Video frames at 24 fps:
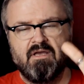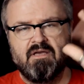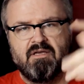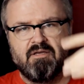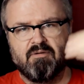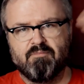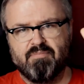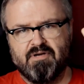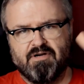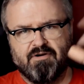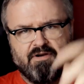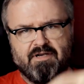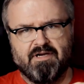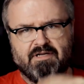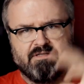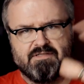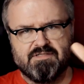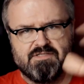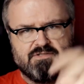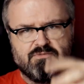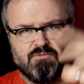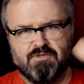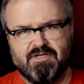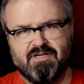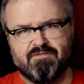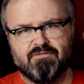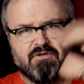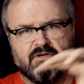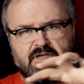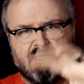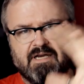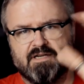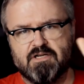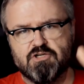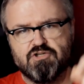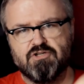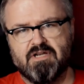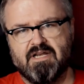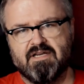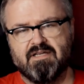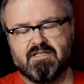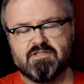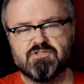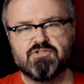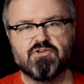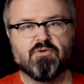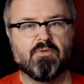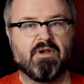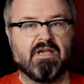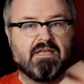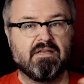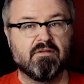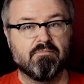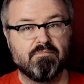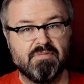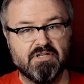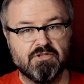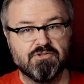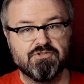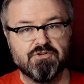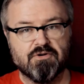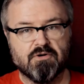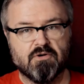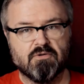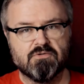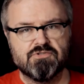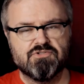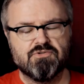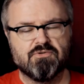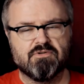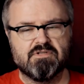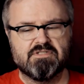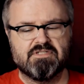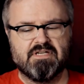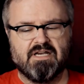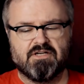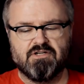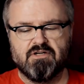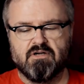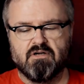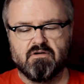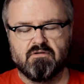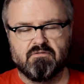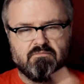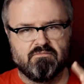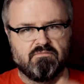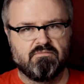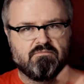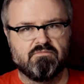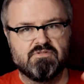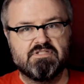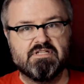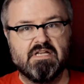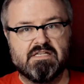Imperialis, whatever kind of shenanigans terrain, and build your own sort of sector and,